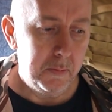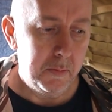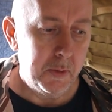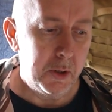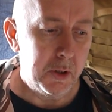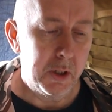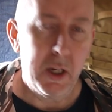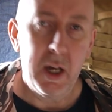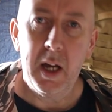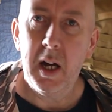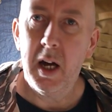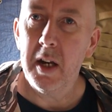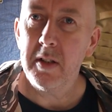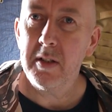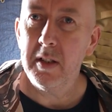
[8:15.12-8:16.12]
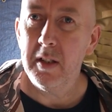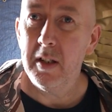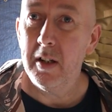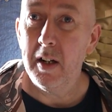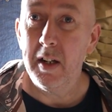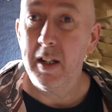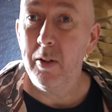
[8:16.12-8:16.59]
There's a guy who has it
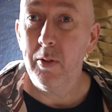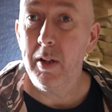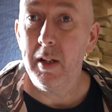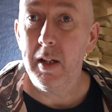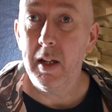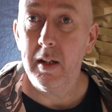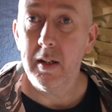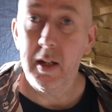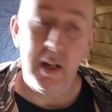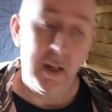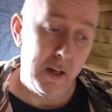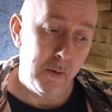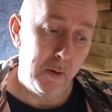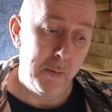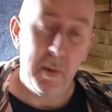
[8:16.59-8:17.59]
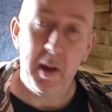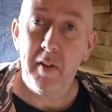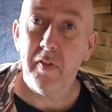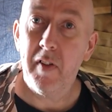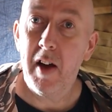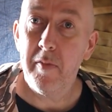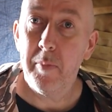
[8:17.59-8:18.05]
there, and he only paid
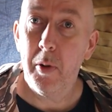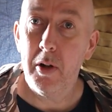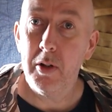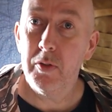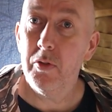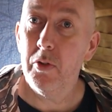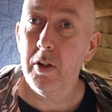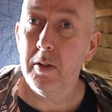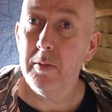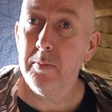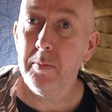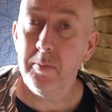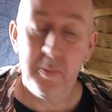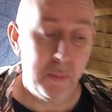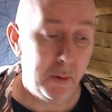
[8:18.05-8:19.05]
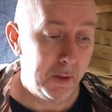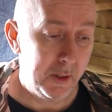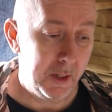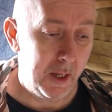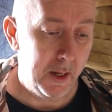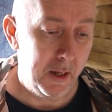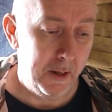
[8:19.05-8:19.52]
£5 for it.
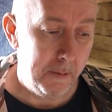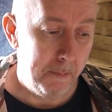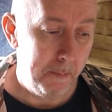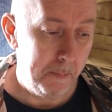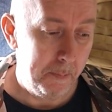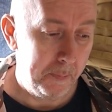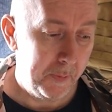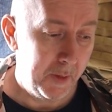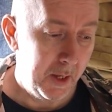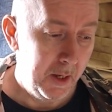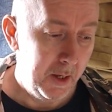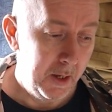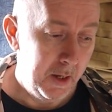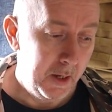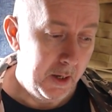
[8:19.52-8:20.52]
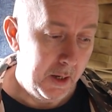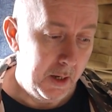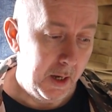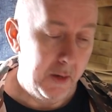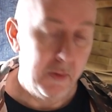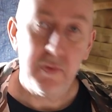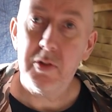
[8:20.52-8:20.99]
But
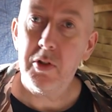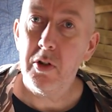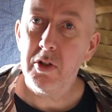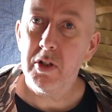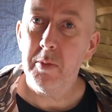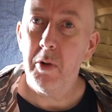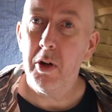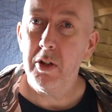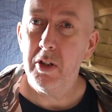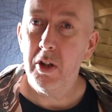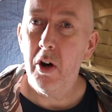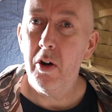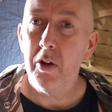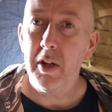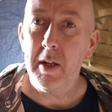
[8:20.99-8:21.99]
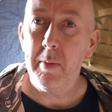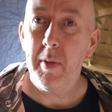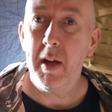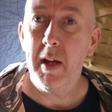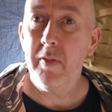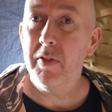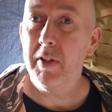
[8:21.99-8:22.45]
I've searched them out. They are on
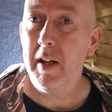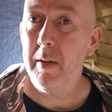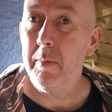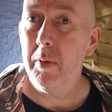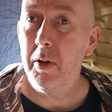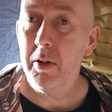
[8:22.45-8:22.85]
eBay for £10.